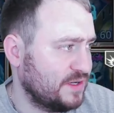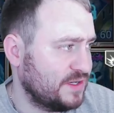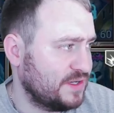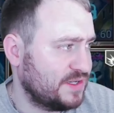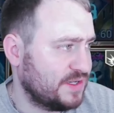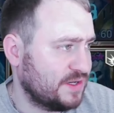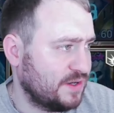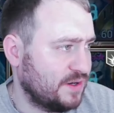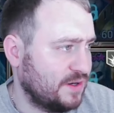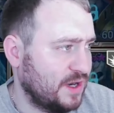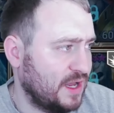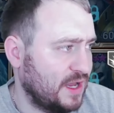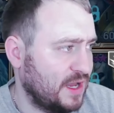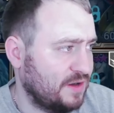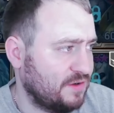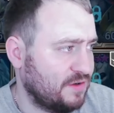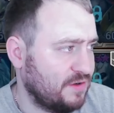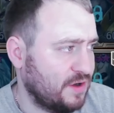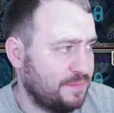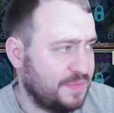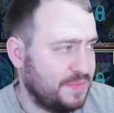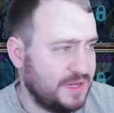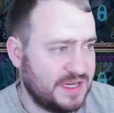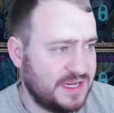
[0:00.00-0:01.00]
So like I've got
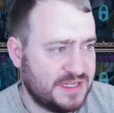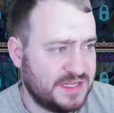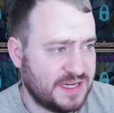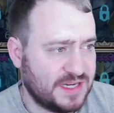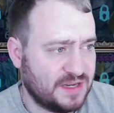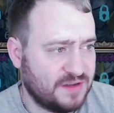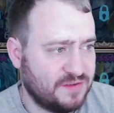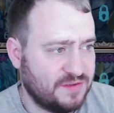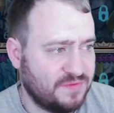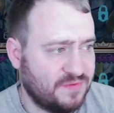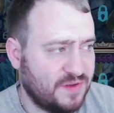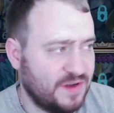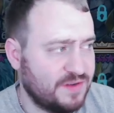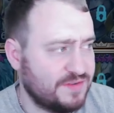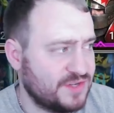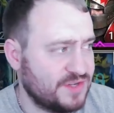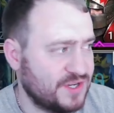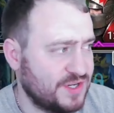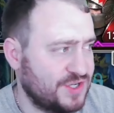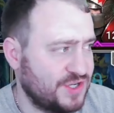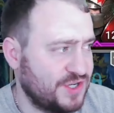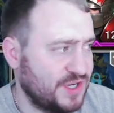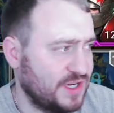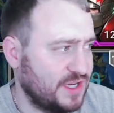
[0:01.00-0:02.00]
a big stack of 5-star
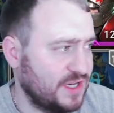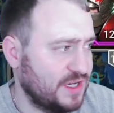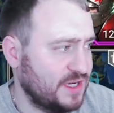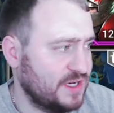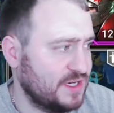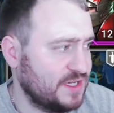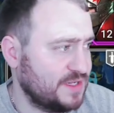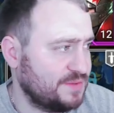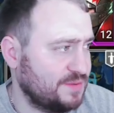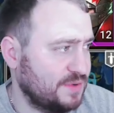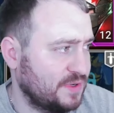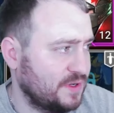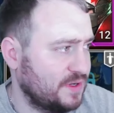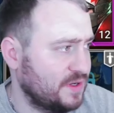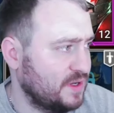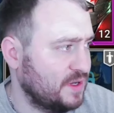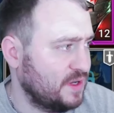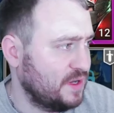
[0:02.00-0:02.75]
chickens, but